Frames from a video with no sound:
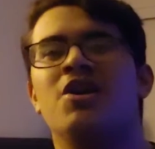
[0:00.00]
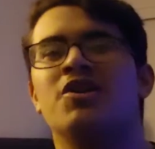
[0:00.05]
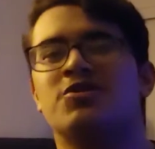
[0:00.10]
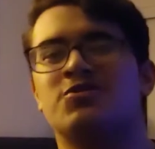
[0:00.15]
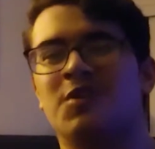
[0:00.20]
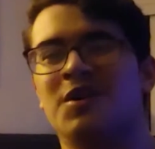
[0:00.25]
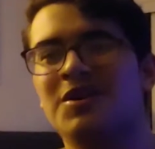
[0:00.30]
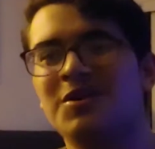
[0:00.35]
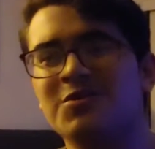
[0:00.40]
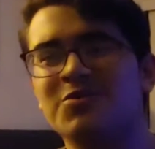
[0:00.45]

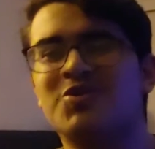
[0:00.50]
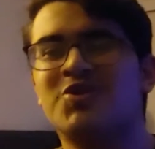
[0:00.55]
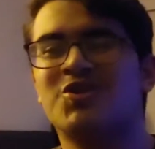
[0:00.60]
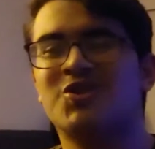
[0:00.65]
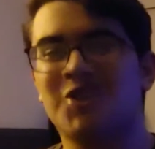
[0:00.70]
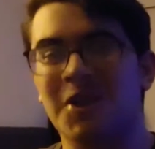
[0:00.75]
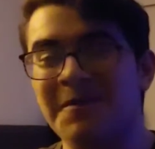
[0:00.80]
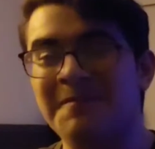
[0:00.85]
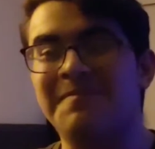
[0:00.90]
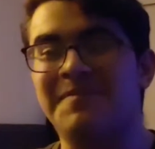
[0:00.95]
So I knew
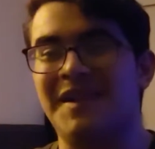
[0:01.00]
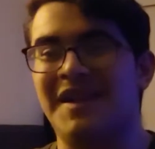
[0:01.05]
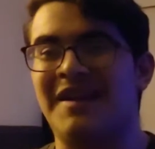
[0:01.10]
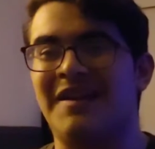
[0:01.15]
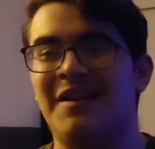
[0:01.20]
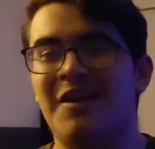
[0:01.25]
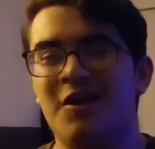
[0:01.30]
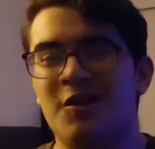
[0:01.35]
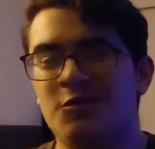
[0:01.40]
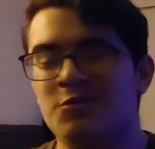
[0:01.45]

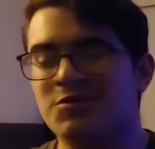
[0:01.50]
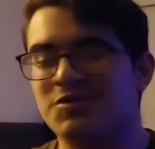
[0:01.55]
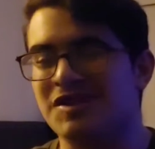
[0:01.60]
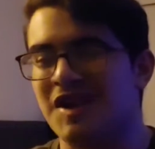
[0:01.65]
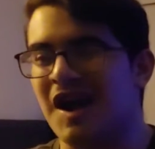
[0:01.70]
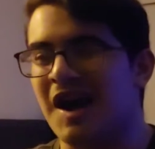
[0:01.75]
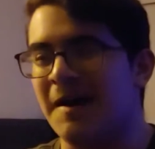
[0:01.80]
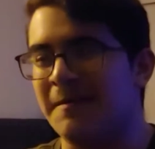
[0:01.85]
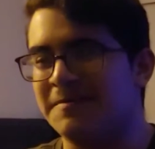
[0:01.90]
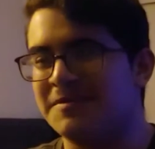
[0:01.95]
something was
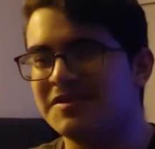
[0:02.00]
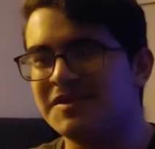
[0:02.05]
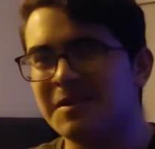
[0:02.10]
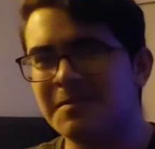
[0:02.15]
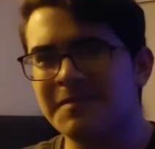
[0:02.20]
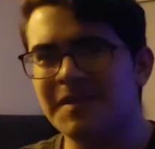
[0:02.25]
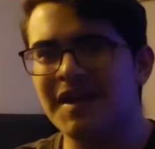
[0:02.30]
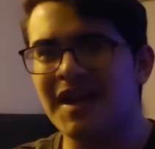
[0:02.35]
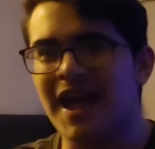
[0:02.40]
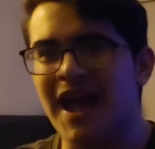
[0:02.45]
up.
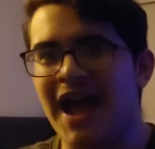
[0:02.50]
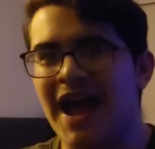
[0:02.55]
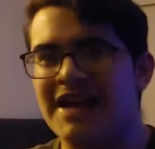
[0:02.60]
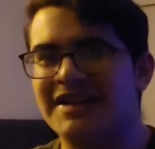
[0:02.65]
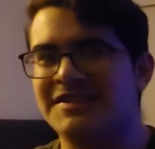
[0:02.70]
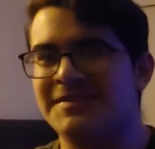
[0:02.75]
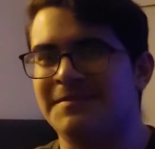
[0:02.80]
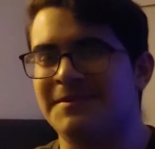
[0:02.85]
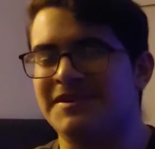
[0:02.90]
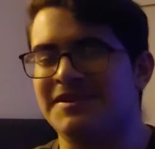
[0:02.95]
Something
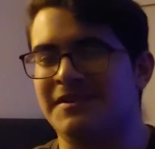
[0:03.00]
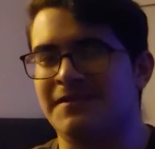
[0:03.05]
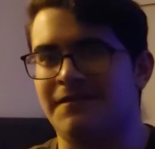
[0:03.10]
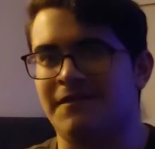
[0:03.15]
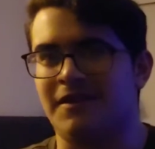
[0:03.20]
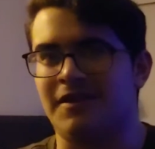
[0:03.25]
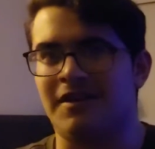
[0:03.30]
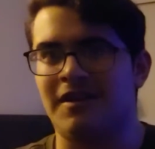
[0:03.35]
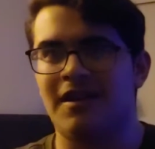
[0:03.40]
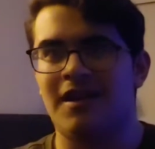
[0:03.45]
had to be
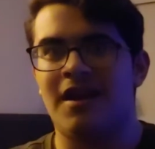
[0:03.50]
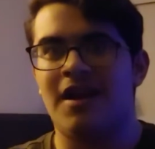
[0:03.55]
different.